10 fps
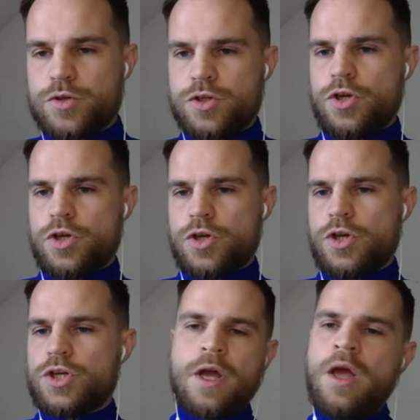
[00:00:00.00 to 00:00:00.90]
search
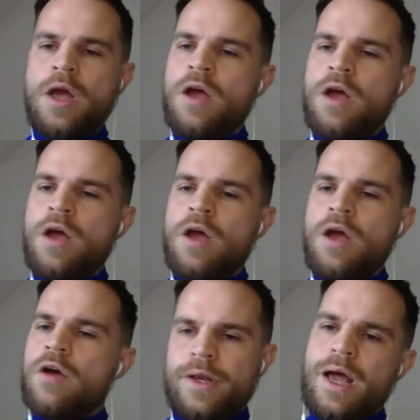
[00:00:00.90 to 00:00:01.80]
to
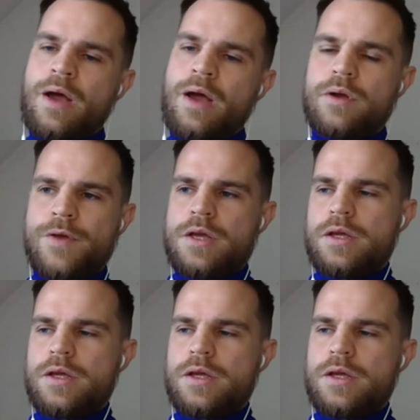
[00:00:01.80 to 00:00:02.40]
find out if